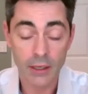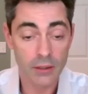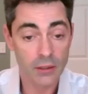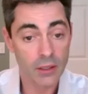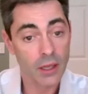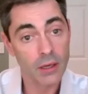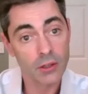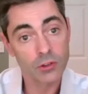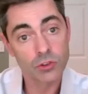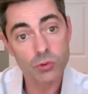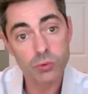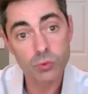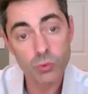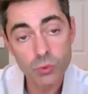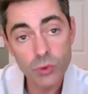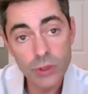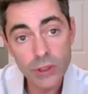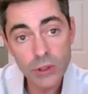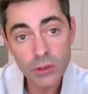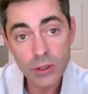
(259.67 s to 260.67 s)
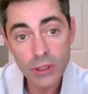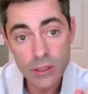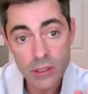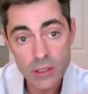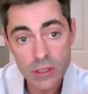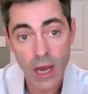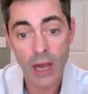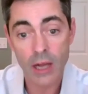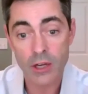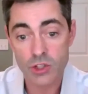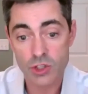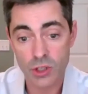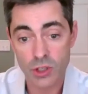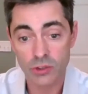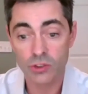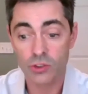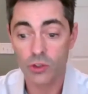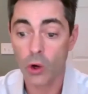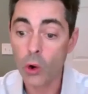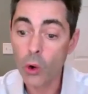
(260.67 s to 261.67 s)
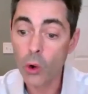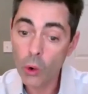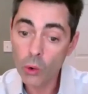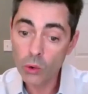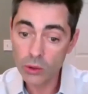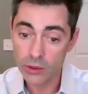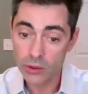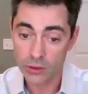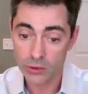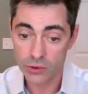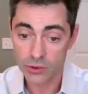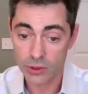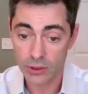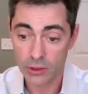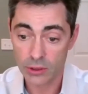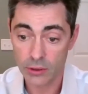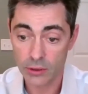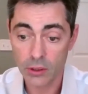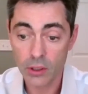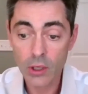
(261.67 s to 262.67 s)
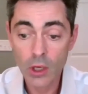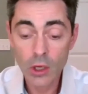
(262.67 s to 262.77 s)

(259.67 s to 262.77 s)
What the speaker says: And it's really not just a hole in the ceiling.